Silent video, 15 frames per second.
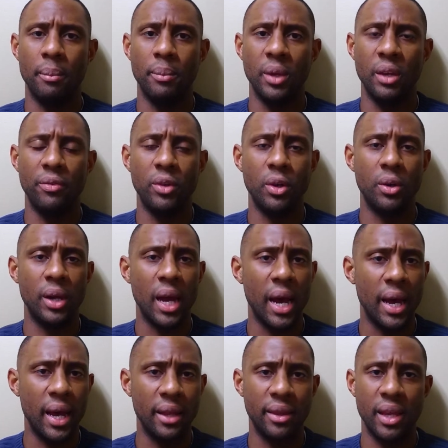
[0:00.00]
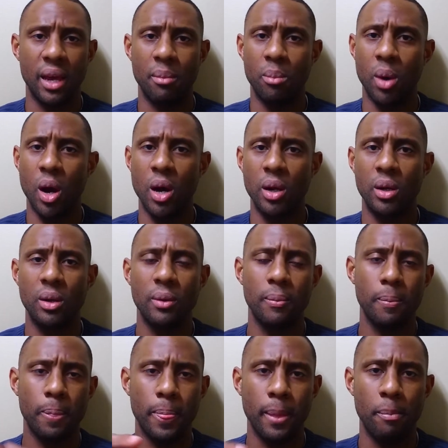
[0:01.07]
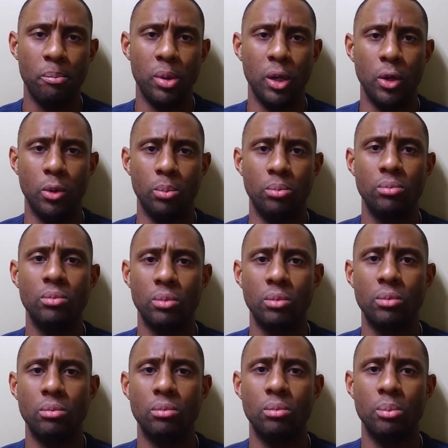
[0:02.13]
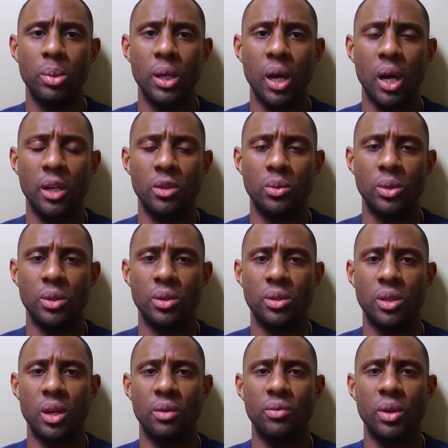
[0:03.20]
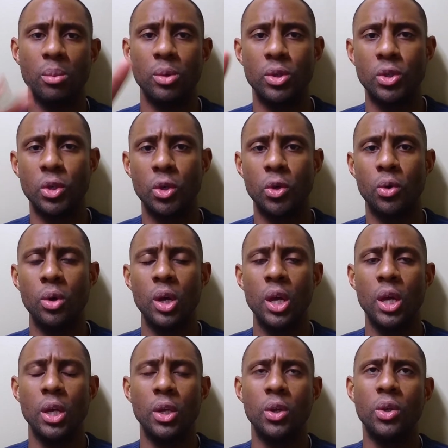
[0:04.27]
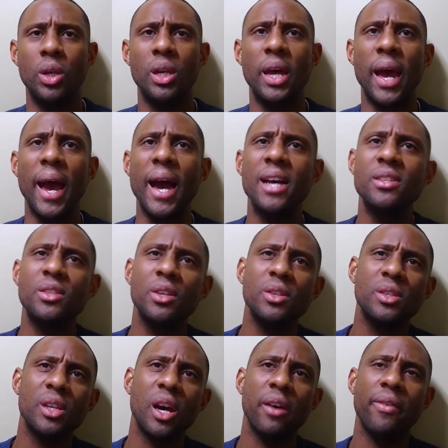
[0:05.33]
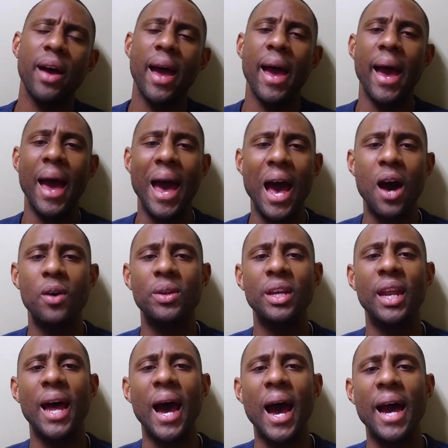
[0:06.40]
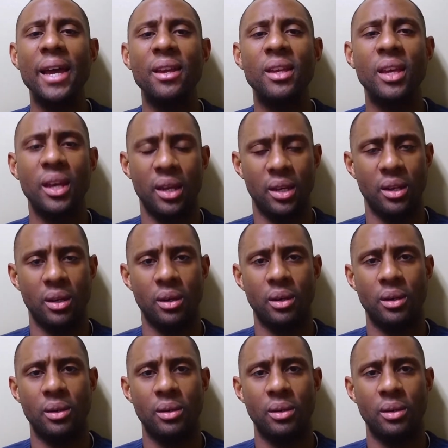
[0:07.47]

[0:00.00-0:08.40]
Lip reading: If you're not at that mark, boom, be honest with yourself. Number 2, you need to ask yourself, how did I get here?